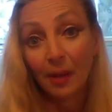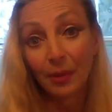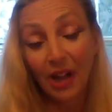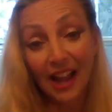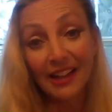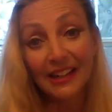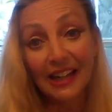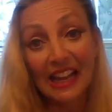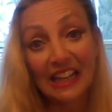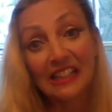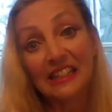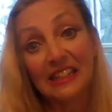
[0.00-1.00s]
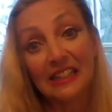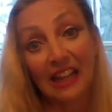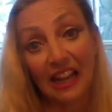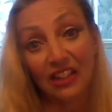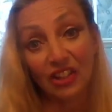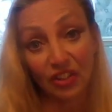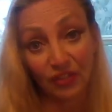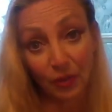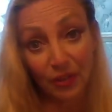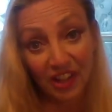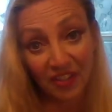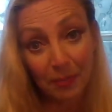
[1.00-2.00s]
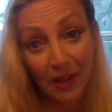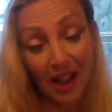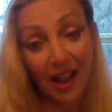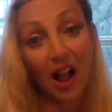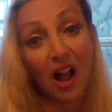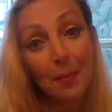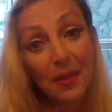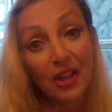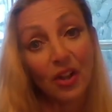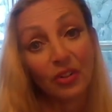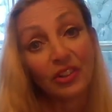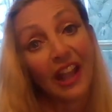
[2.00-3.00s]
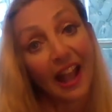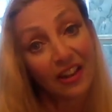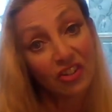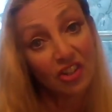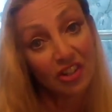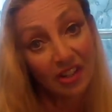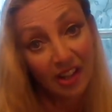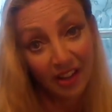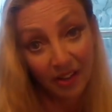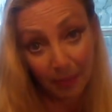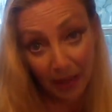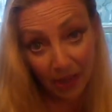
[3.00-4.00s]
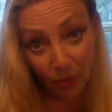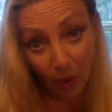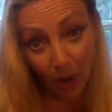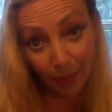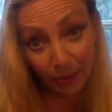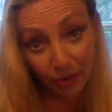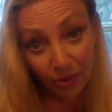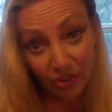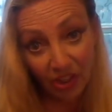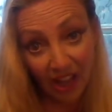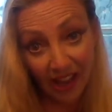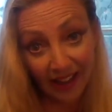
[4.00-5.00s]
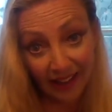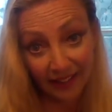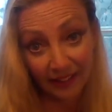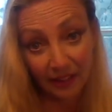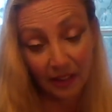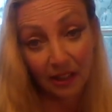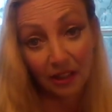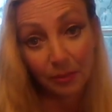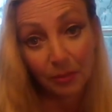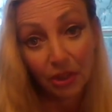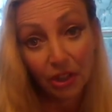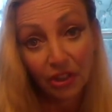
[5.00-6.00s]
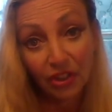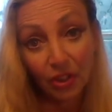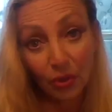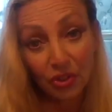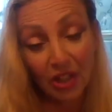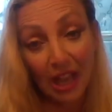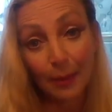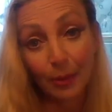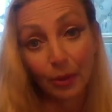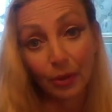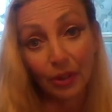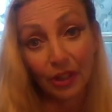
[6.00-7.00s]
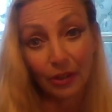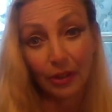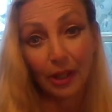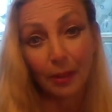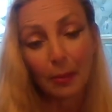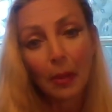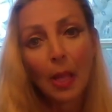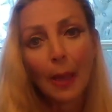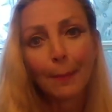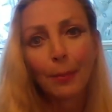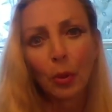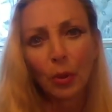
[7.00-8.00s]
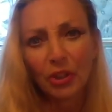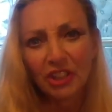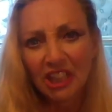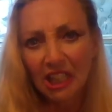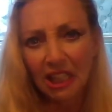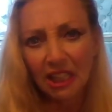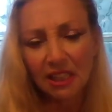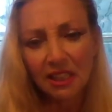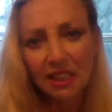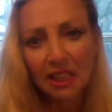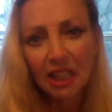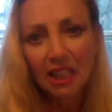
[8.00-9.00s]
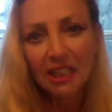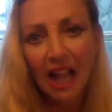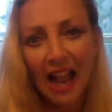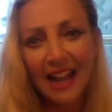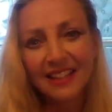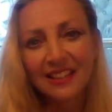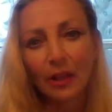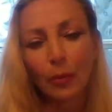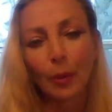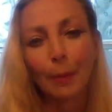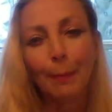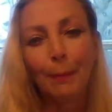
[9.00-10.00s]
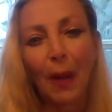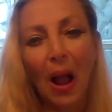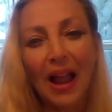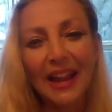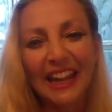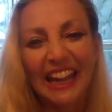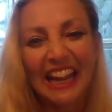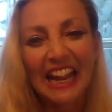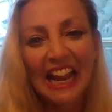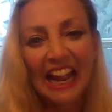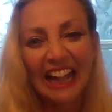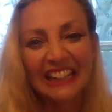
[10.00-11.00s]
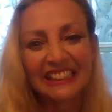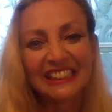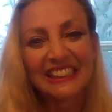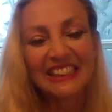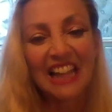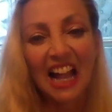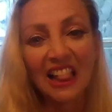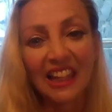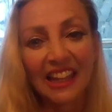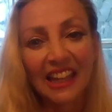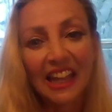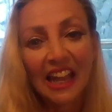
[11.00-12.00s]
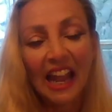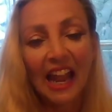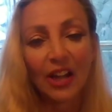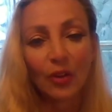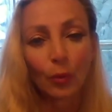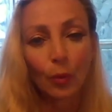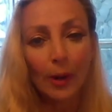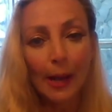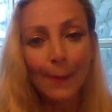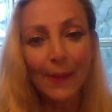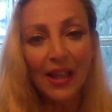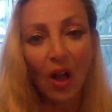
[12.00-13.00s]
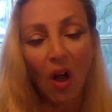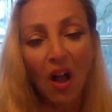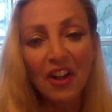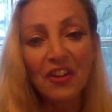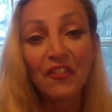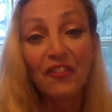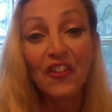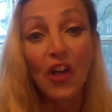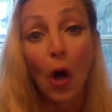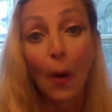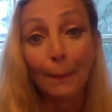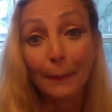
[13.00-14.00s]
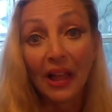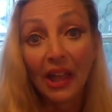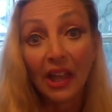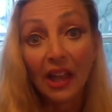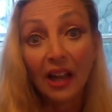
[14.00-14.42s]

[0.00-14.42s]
But I did 18 cases for the FBI on my own, catching bank robbers and, cyber internet porn kings, guys that were buying and selling and raping on film